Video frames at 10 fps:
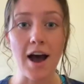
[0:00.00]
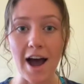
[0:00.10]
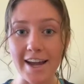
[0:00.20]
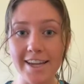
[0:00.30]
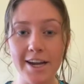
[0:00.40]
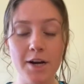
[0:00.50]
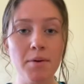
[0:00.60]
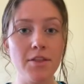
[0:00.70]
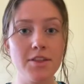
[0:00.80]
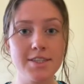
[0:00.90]
I care
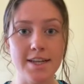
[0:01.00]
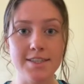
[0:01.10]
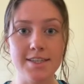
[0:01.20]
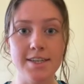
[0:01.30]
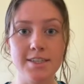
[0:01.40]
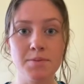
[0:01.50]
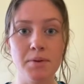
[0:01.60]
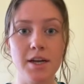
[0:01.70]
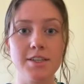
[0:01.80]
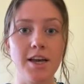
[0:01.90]
about the census
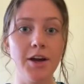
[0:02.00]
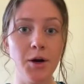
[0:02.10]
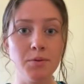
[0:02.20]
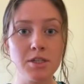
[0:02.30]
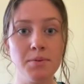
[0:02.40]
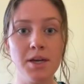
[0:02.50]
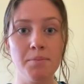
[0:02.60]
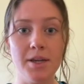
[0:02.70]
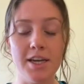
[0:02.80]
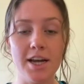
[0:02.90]
because I hope to be a
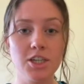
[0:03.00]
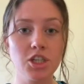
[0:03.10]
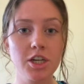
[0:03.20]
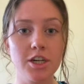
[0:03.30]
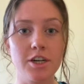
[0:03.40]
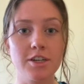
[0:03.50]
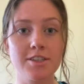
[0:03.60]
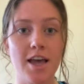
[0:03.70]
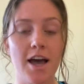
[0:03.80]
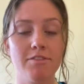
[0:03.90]
pediatric nurse
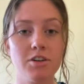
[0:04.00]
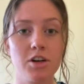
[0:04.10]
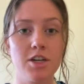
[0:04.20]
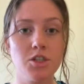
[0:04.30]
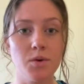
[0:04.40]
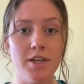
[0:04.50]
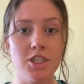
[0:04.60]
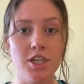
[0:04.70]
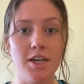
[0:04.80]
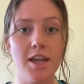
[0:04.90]
after
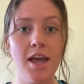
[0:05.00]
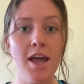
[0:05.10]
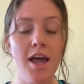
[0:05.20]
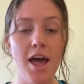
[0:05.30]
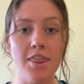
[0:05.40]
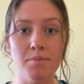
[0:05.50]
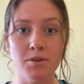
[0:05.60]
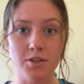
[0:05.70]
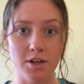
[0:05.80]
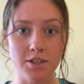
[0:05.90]
graduation and the
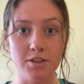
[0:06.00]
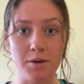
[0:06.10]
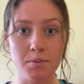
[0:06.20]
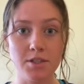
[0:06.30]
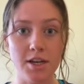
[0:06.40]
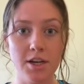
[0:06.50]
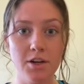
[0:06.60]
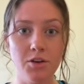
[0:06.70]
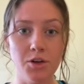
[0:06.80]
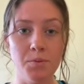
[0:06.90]
most
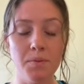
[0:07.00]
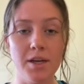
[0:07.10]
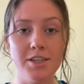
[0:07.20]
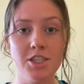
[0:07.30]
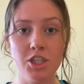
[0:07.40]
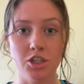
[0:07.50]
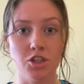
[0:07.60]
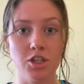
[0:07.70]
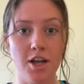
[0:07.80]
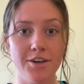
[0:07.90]
underrepresented group is
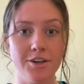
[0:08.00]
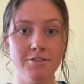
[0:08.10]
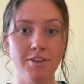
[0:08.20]
children under